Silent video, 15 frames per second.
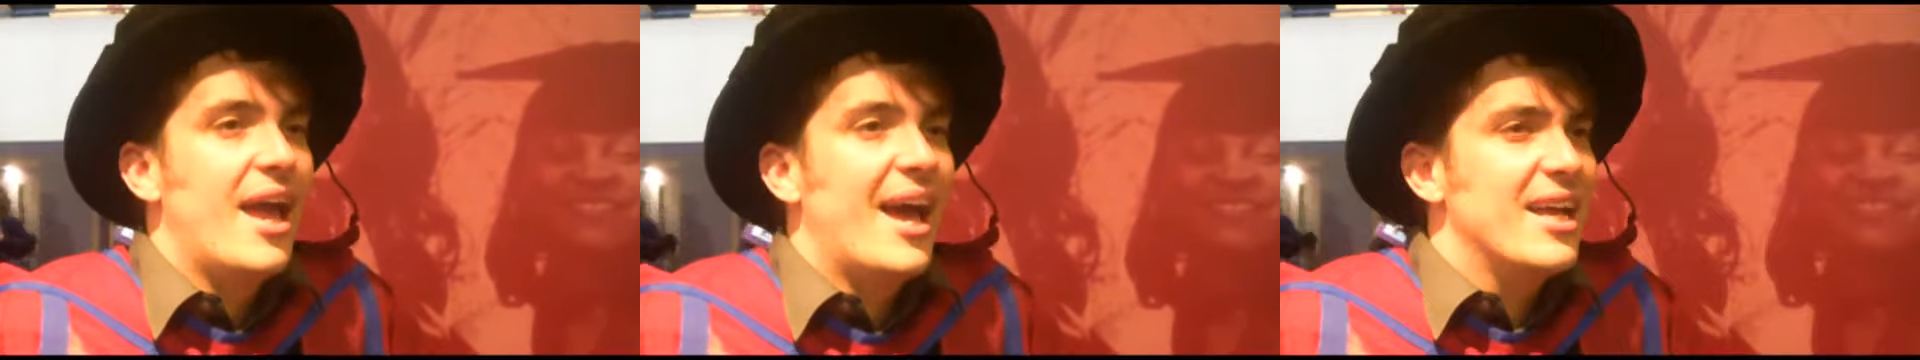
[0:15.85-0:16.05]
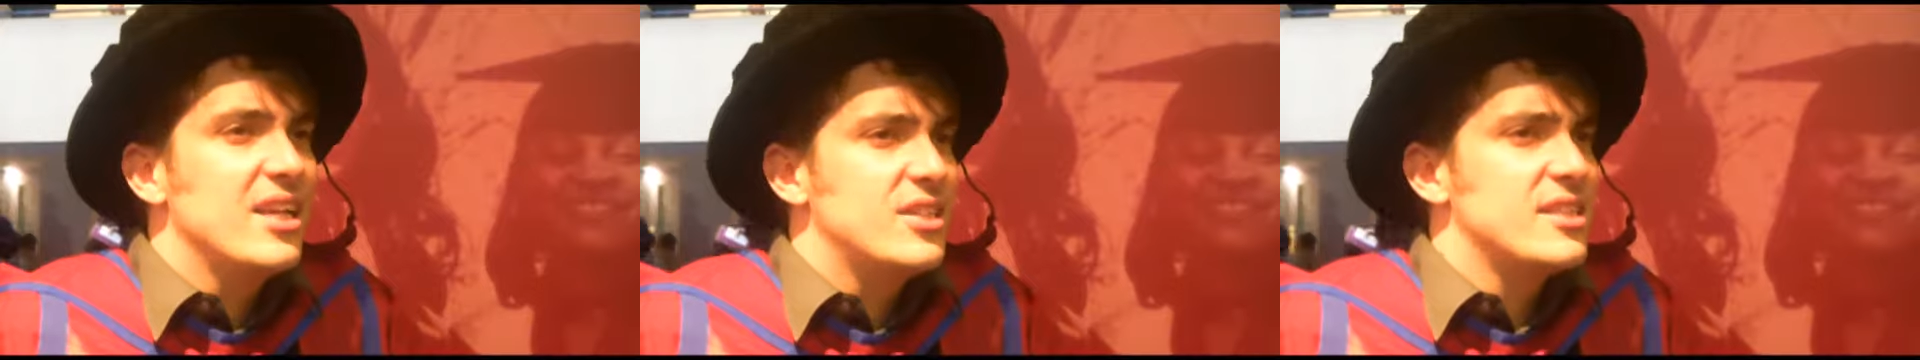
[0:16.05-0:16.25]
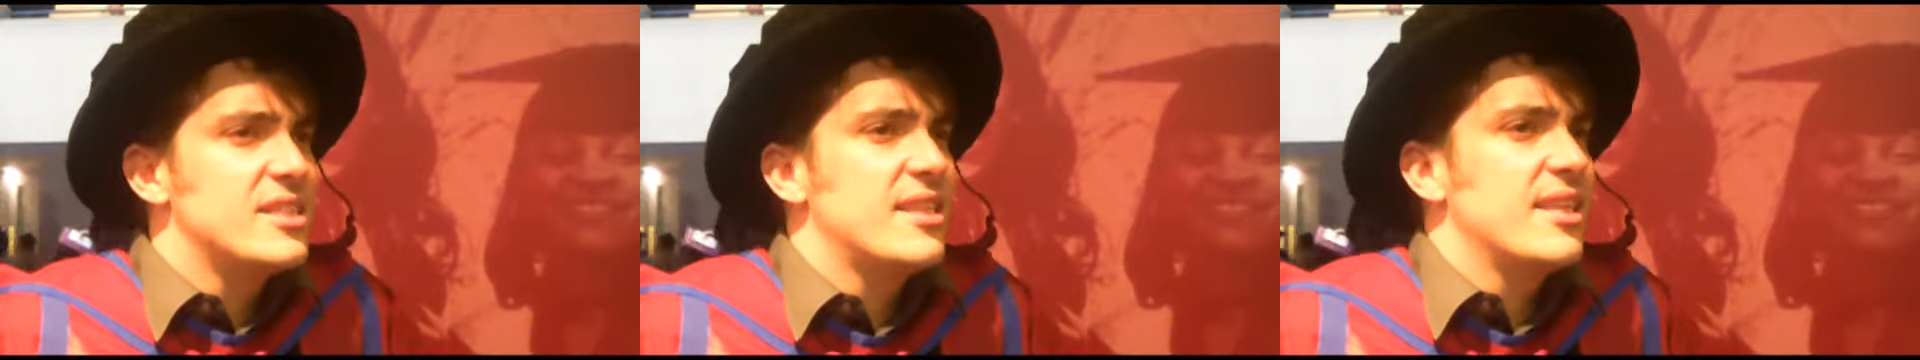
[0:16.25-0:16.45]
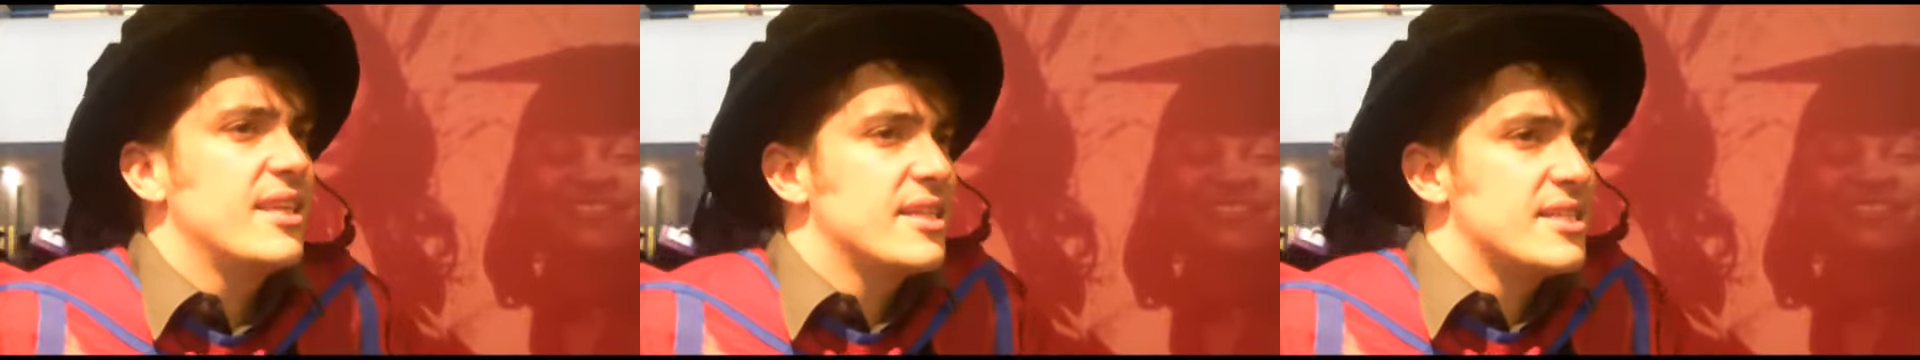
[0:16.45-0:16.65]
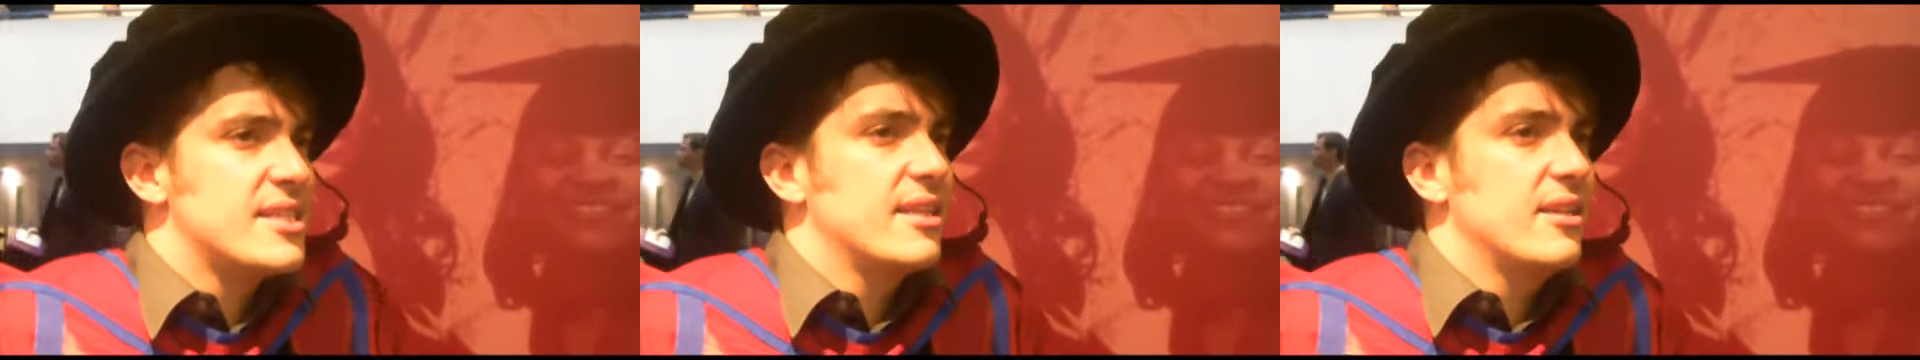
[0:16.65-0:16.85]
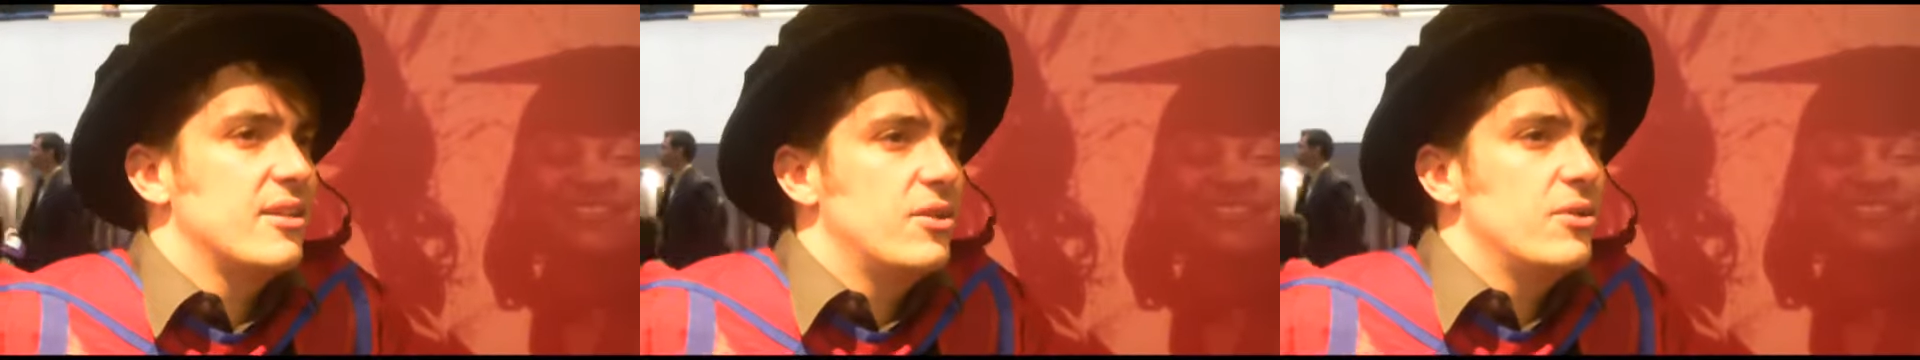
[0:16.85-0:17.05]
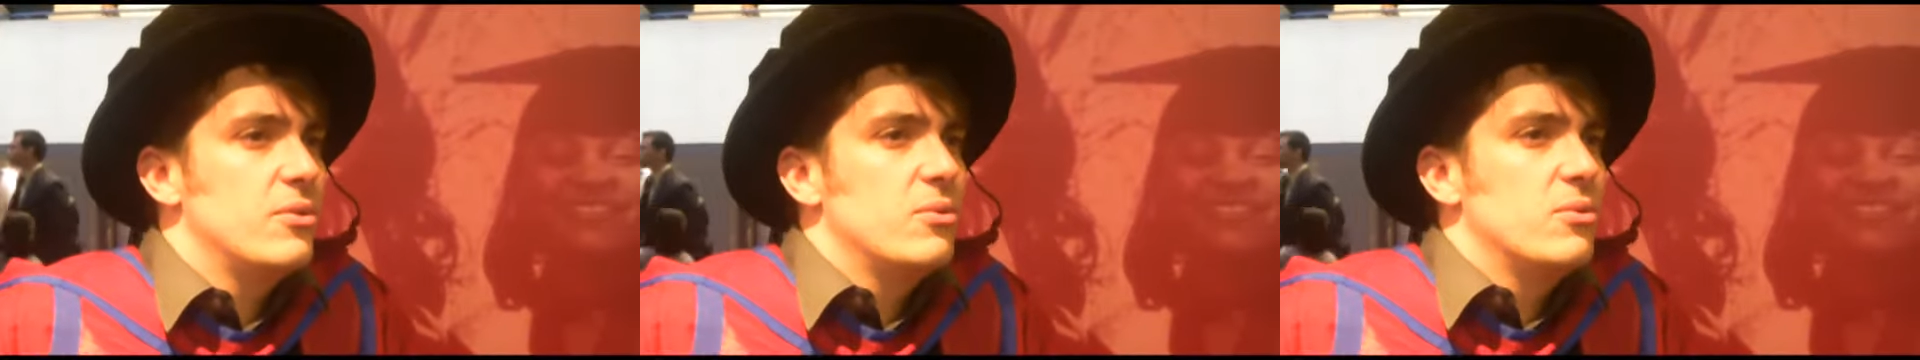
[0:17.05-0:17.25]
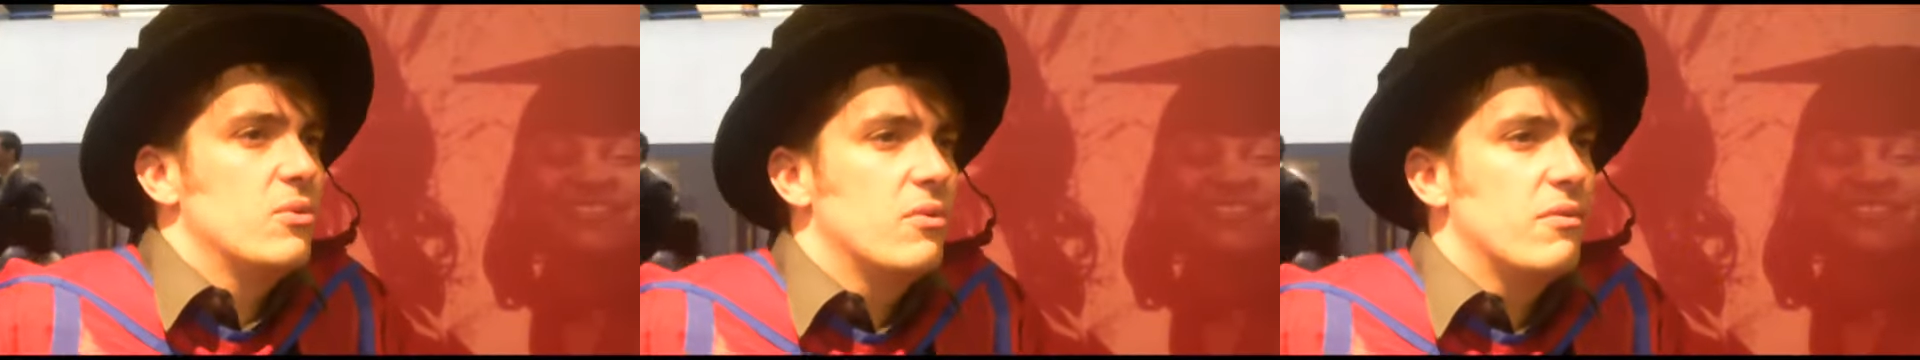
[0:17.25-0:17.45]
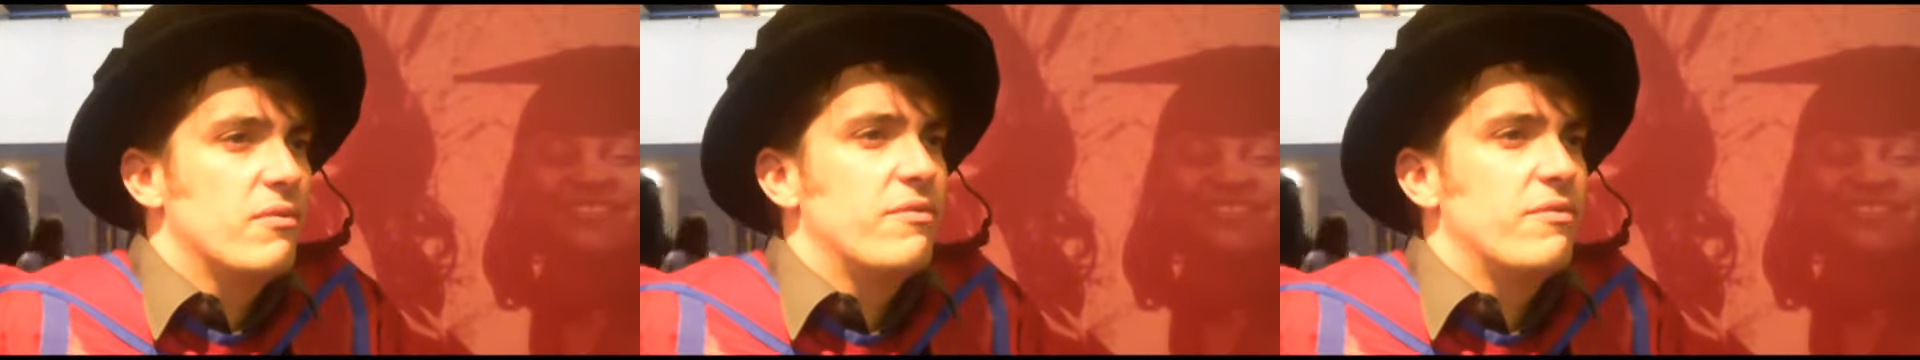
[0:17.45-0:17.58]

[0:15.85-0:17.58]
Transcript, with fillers: and just things that you